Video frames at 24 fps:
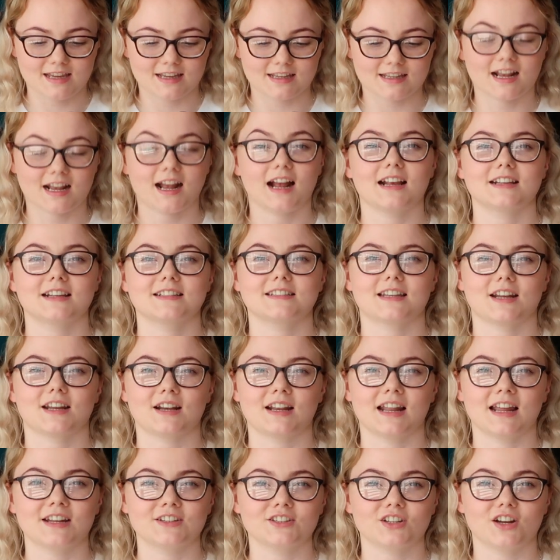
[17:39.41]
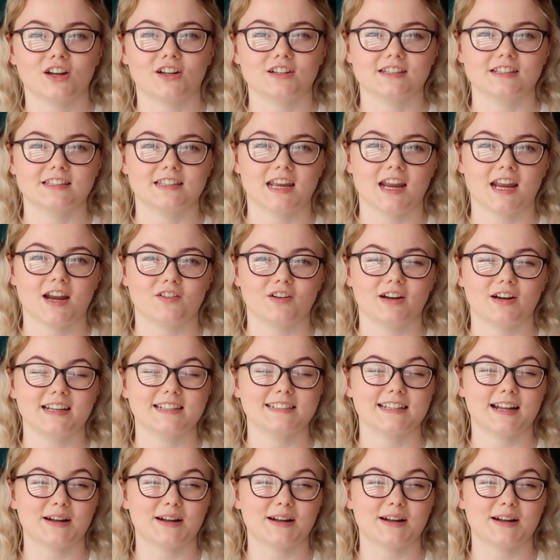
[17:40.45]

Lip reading: cast lanyard series.